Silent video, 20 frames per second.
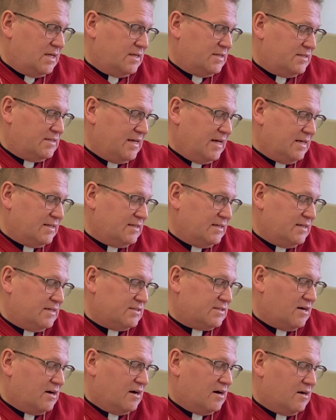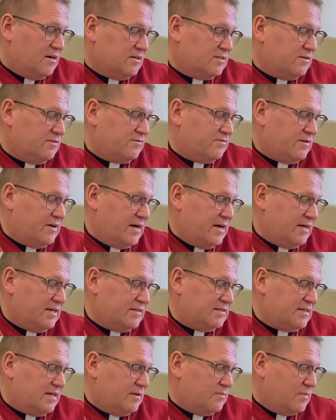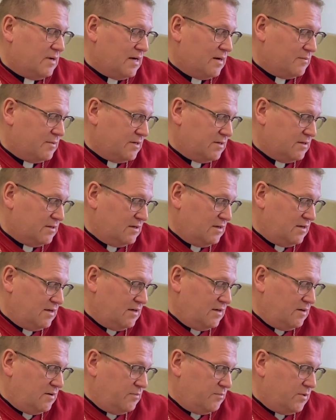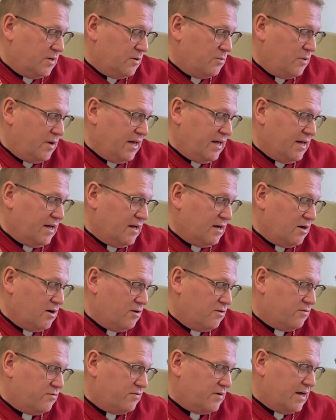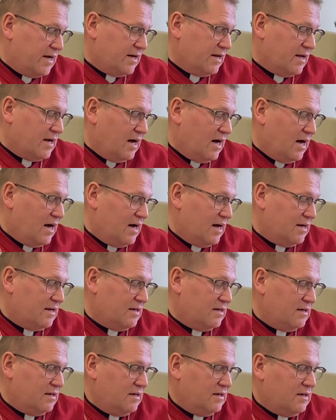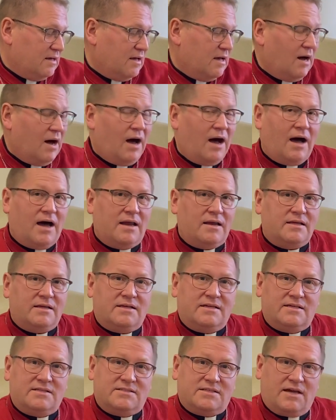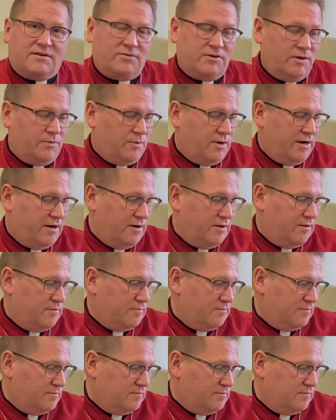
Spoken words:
Santa is hard to find," said Mama, "but we can go find God. God is everywhere."